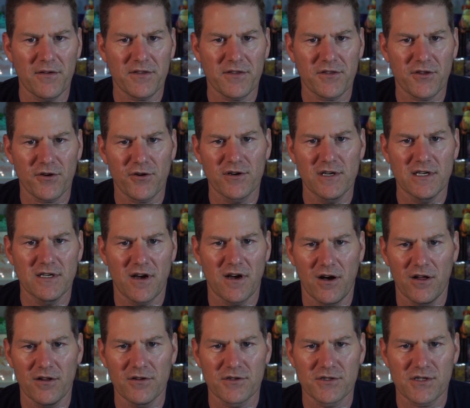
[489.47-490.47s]

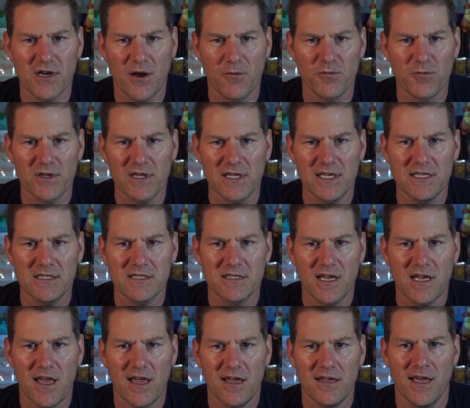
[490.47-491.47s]
$30 on release
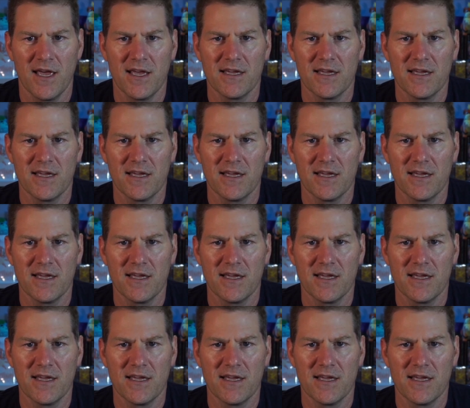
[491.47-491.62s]
day.